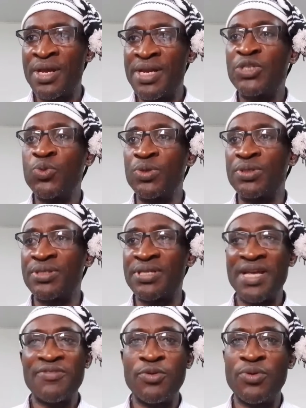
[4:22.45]
This will
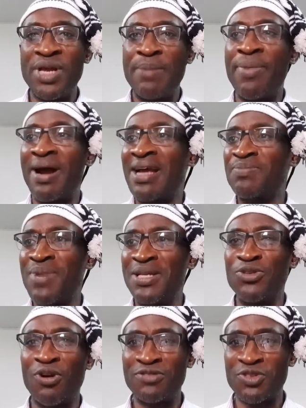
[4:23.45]
save you the
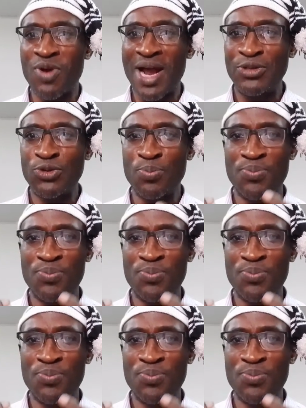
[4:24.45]
embarrassment of trying